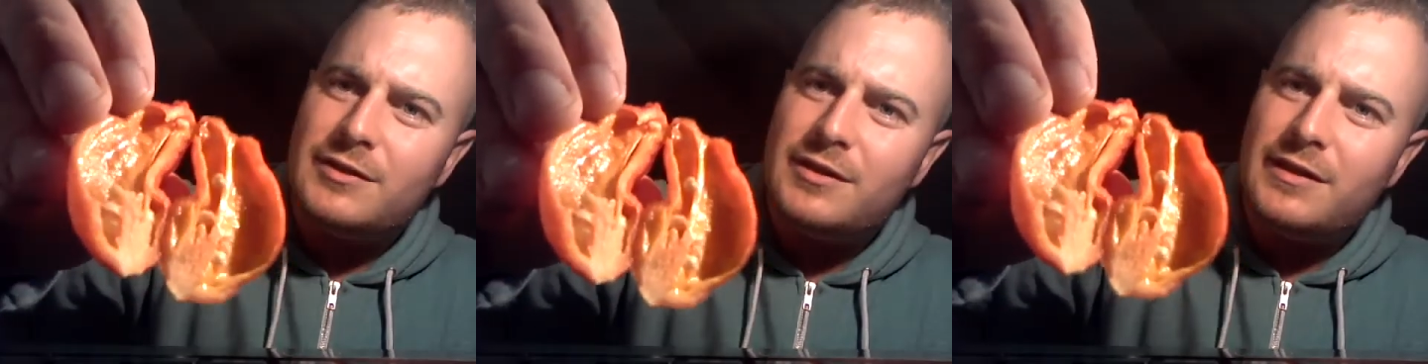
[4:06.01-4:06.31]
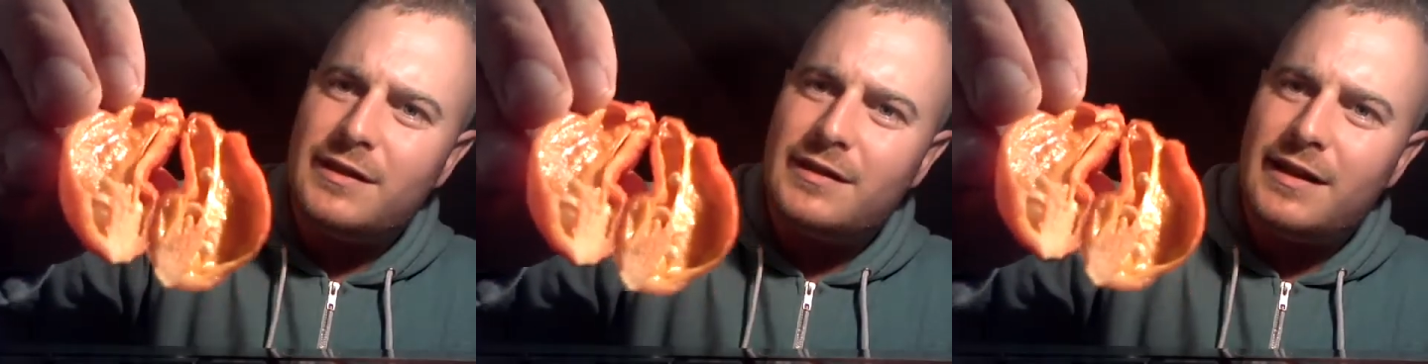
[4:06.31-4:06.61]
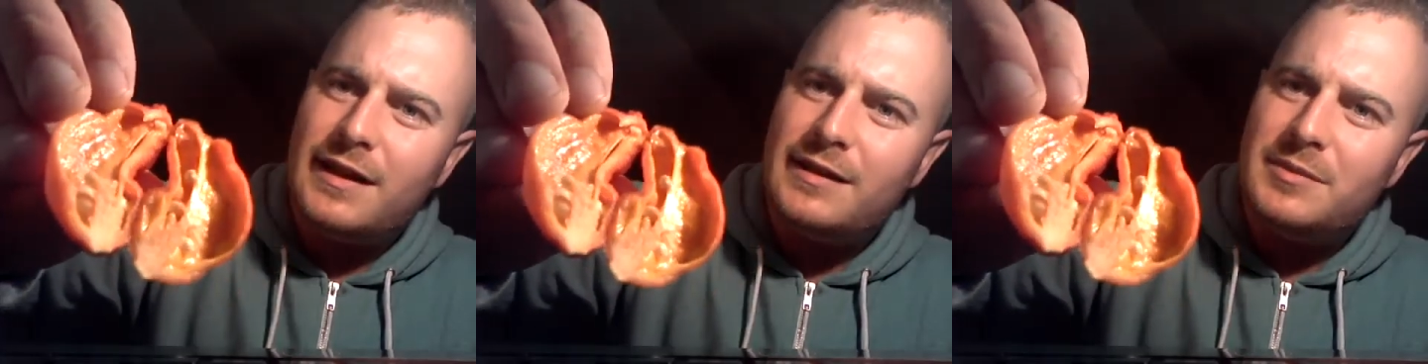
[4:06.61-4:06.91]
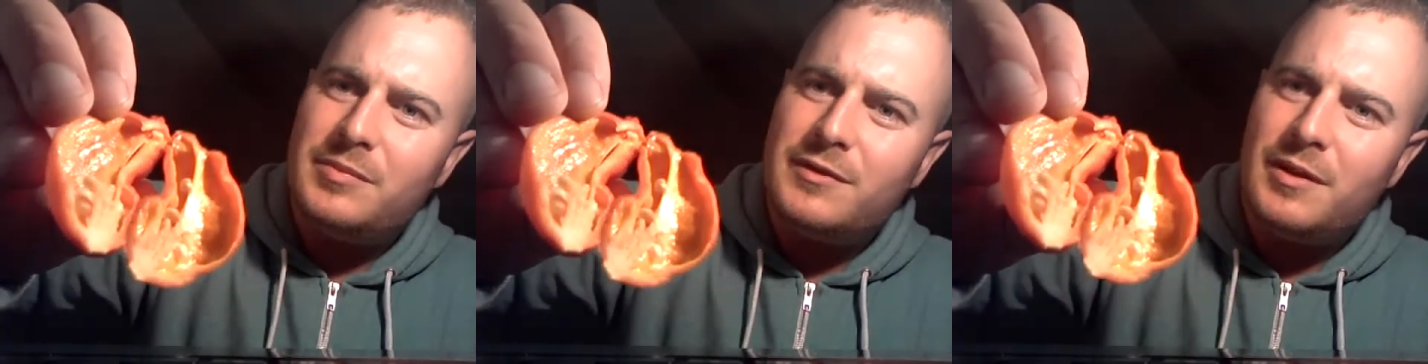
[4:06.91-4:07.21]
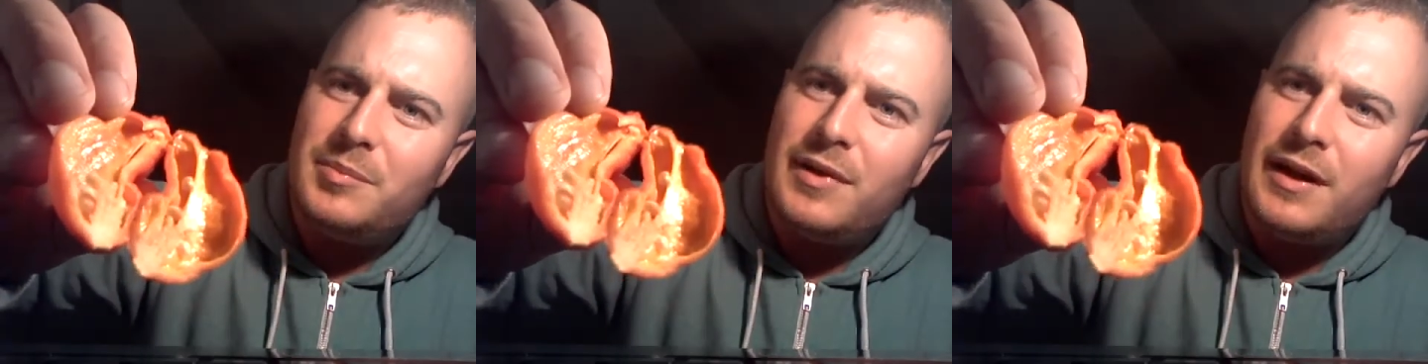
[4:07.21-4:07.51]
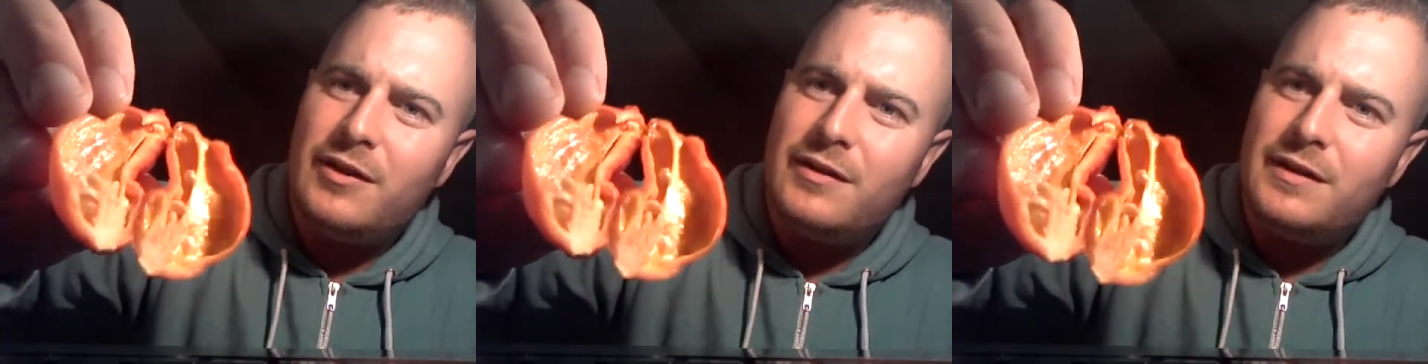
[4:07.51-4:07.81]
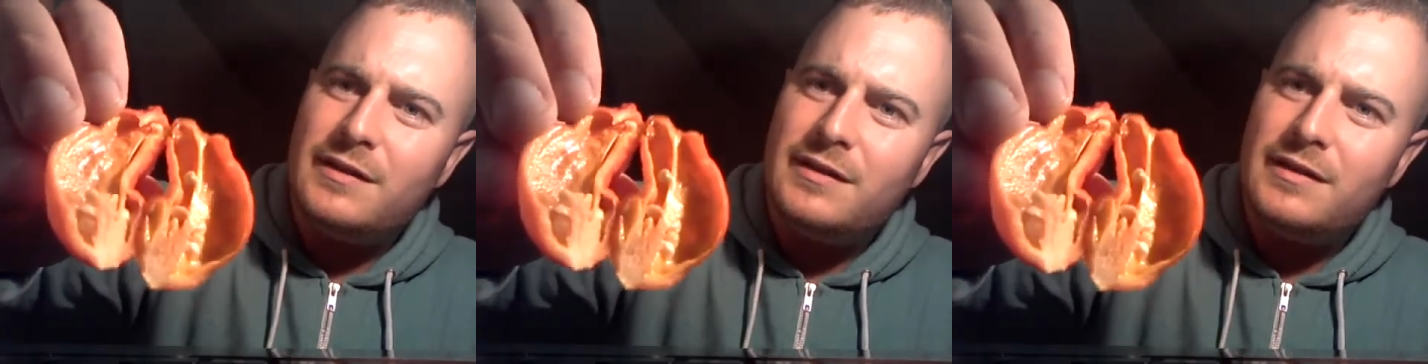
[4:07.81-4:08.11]
colour inside. It's sort of bright
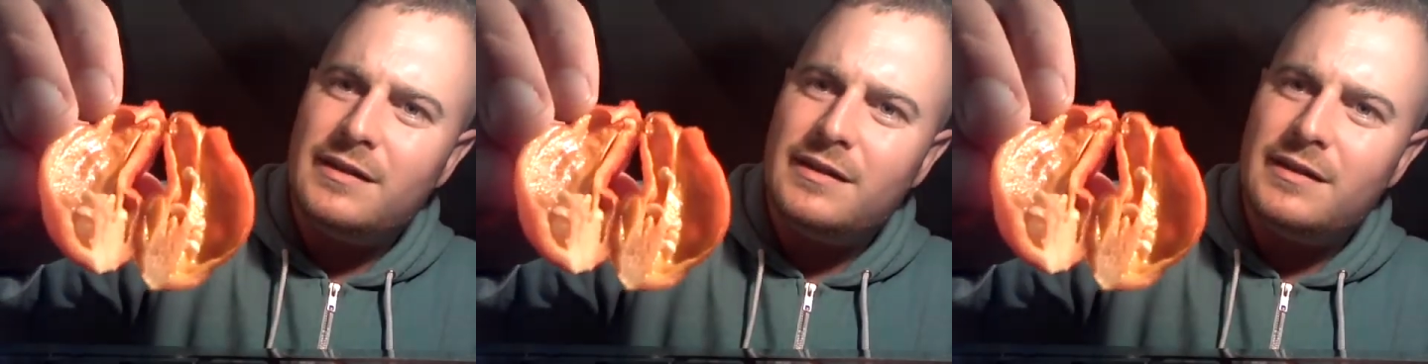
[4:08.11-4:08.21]
orange.